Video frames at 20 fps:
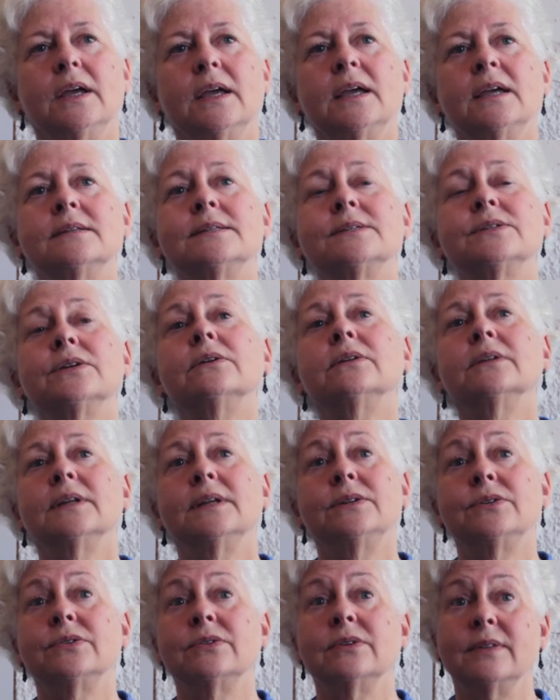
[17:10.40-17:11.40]
It's
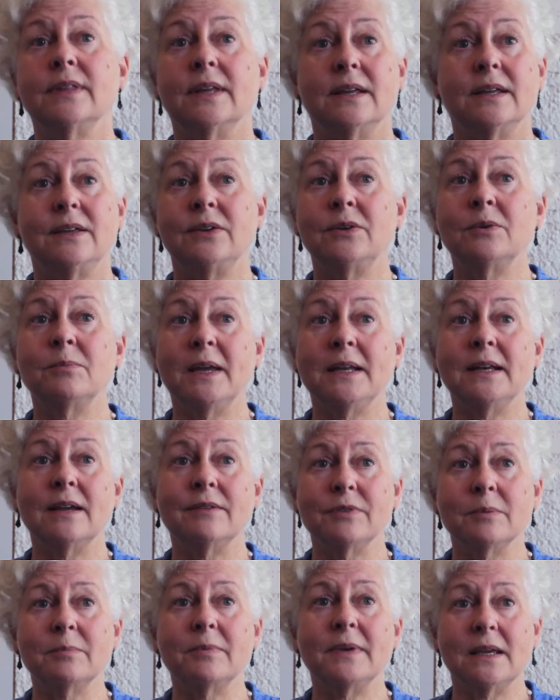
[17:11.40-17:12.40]
certainly true that you may
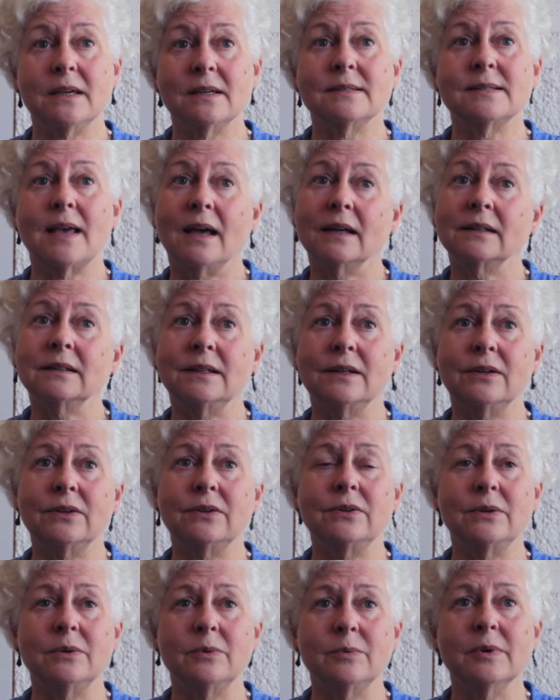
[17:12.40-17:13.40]
never be exactly
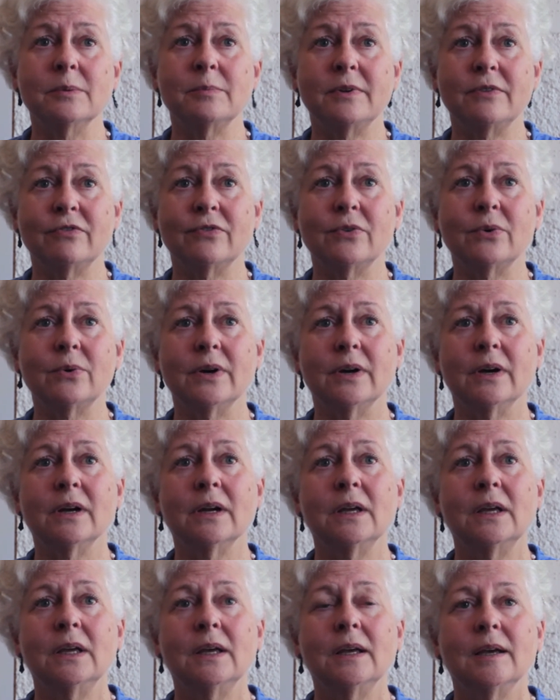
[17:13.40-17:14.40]
who you were before.
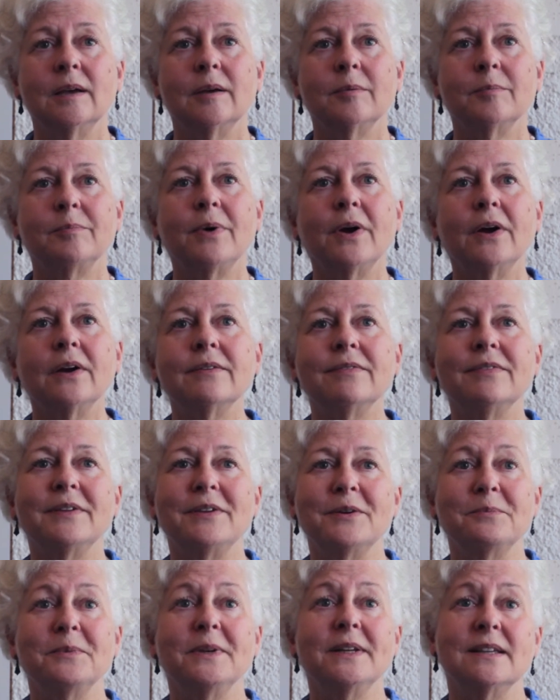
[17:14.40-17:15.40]
Part of the
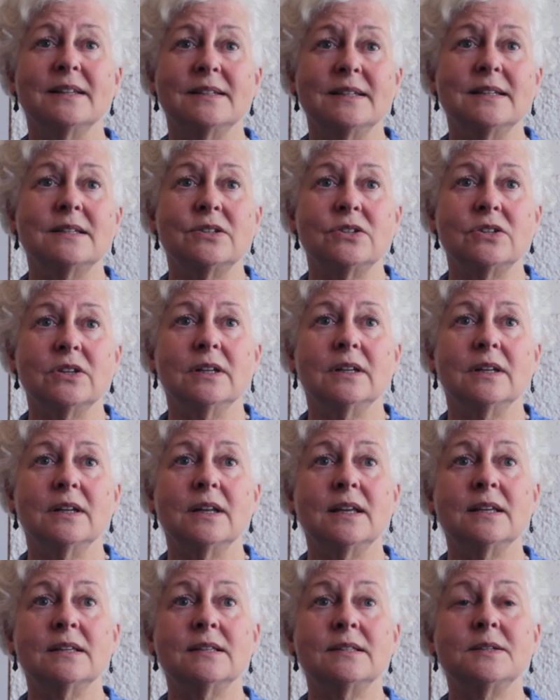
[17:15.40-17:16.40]
human condition
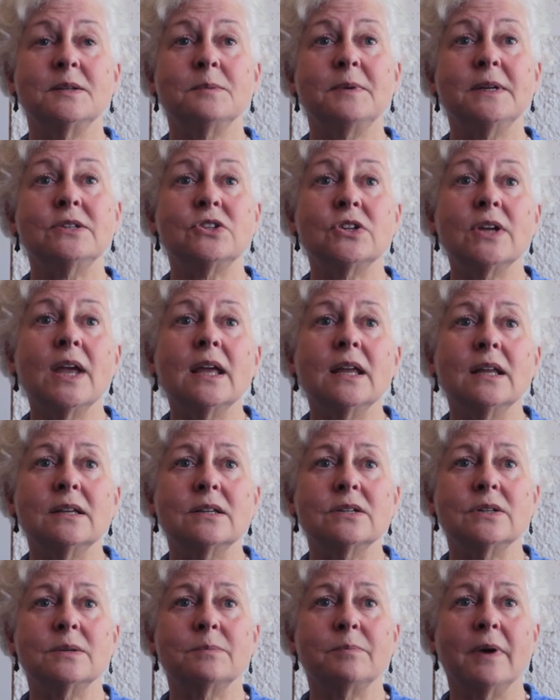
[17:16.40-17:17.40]
is to be
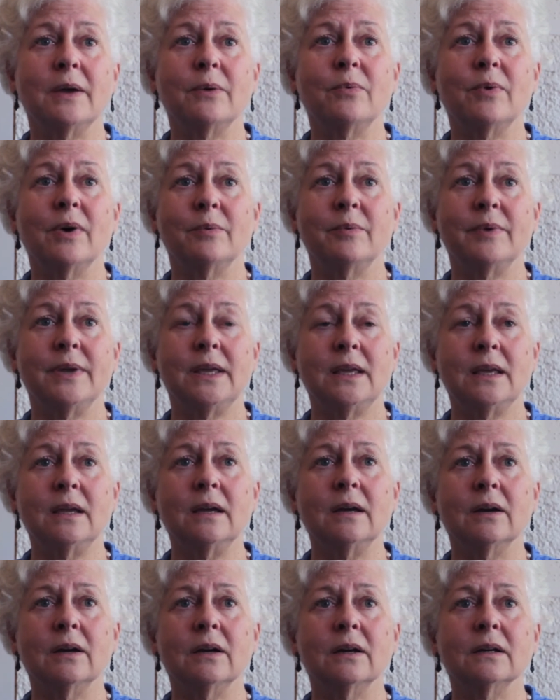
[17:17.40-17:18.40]
changed by what we
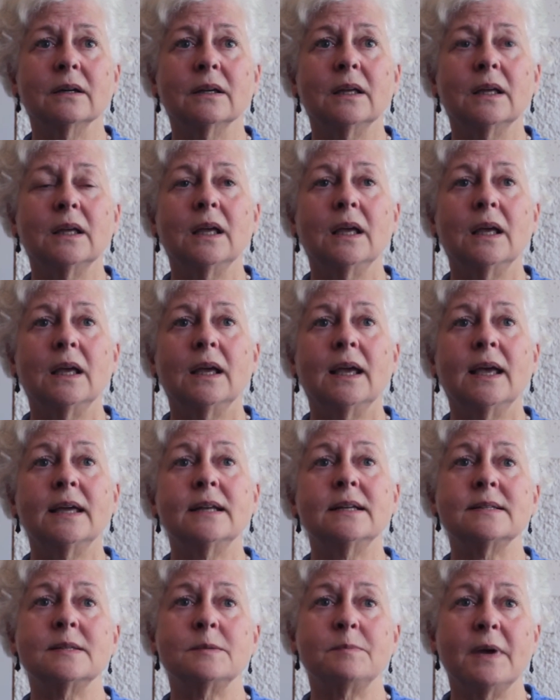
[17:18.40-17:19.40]
hear,
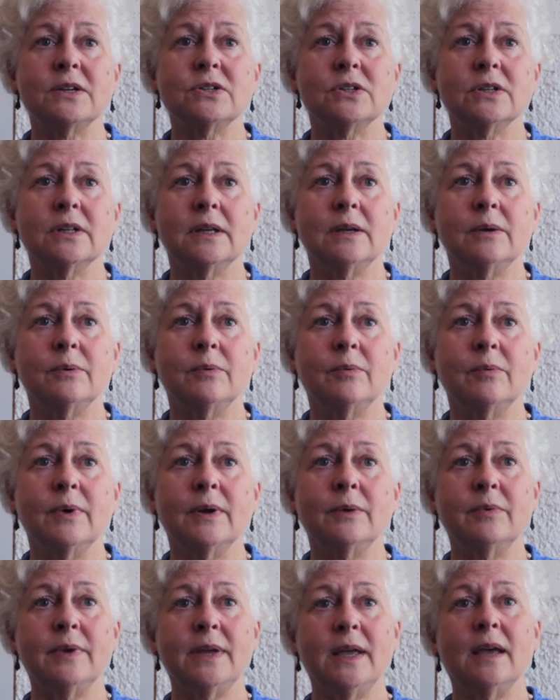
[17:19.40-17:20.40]
and especially
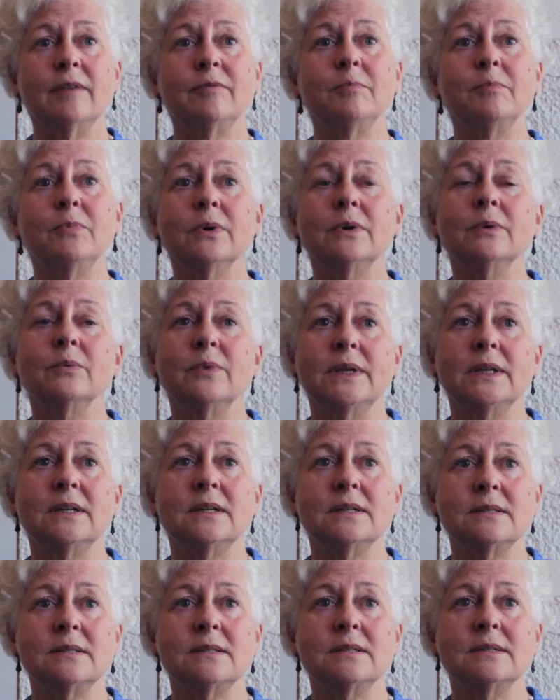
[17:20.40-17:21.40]
when we have borne
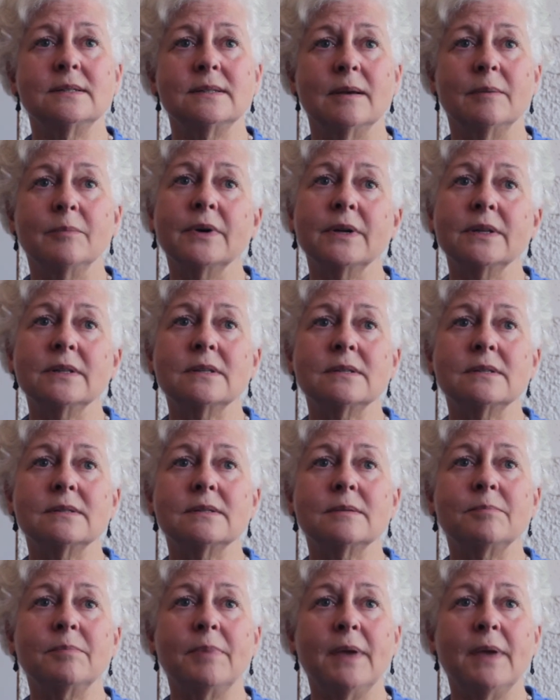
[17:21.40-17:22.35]
witness to someone's